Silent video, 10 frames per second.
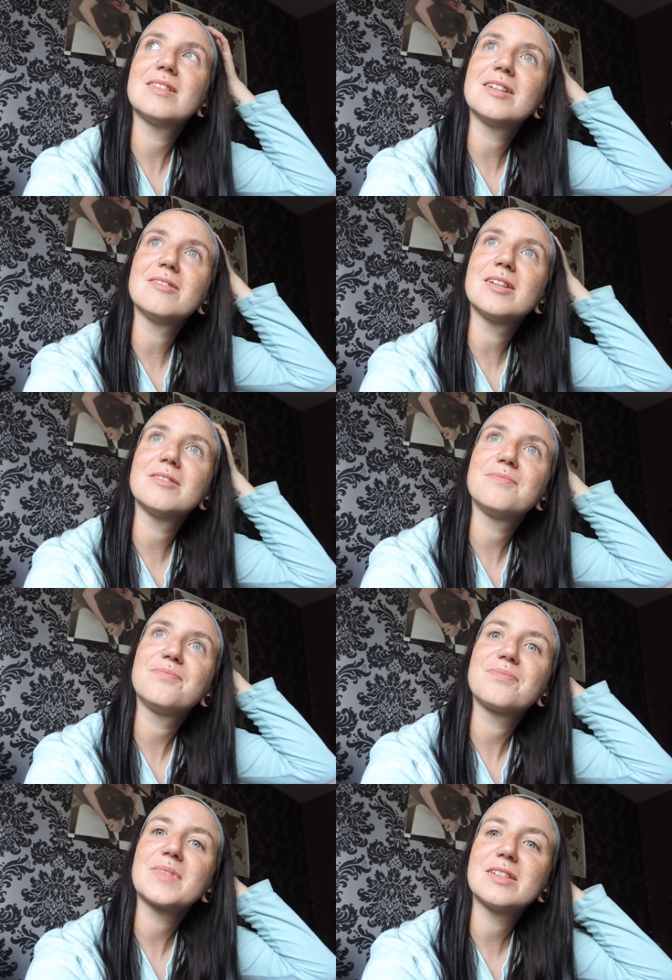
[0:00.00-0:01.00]
I don't know,
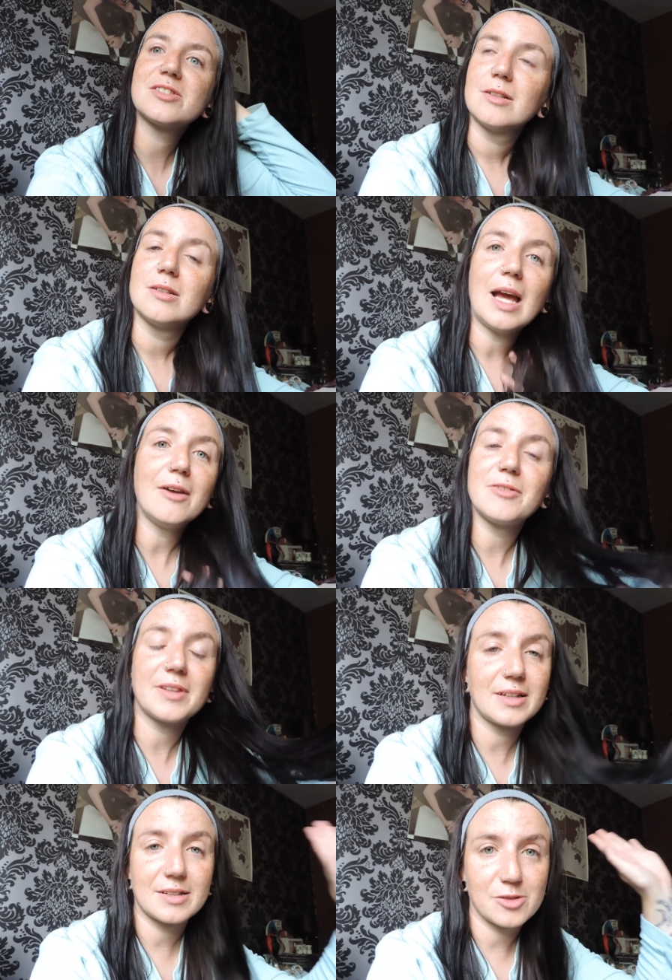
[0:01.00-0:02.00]

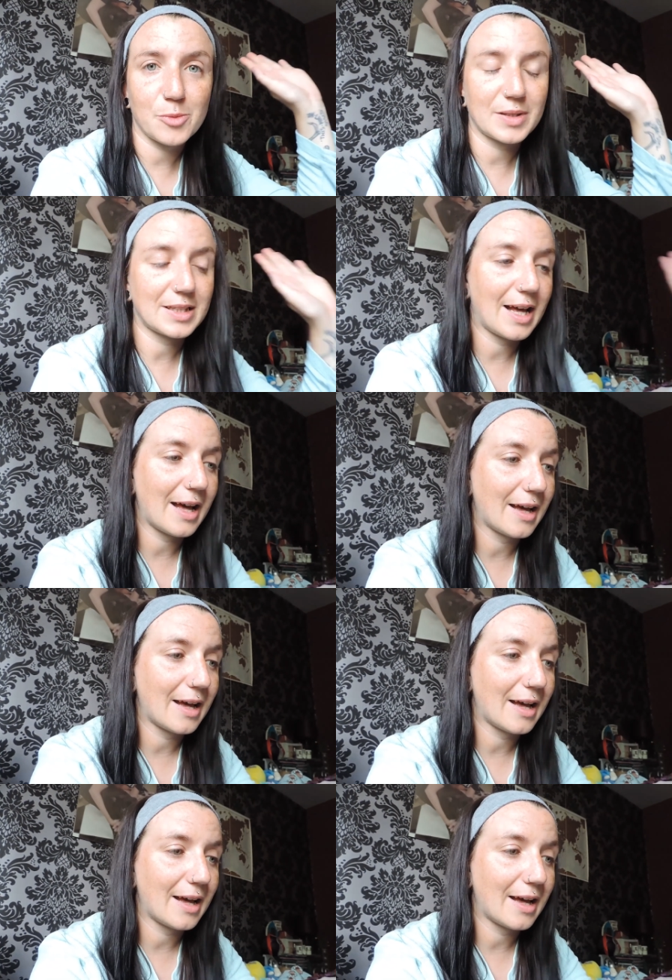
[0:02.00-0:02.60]
everything is up in the